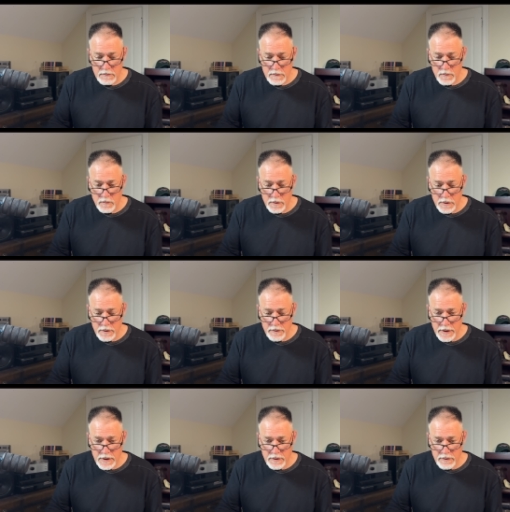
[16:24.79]
We'll go
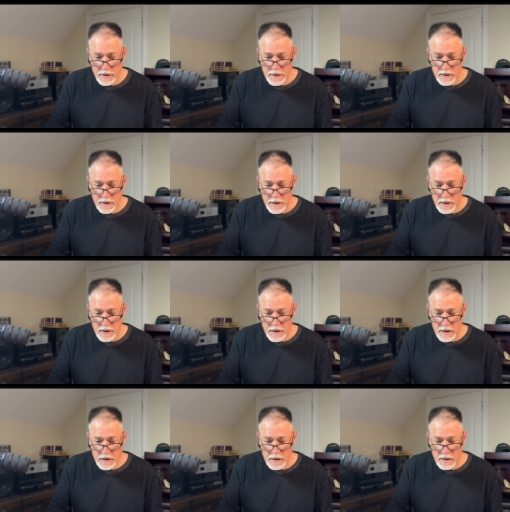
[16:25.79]
down and
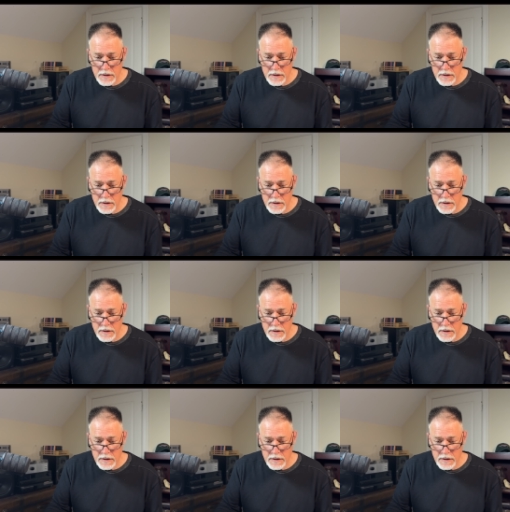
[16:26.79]
add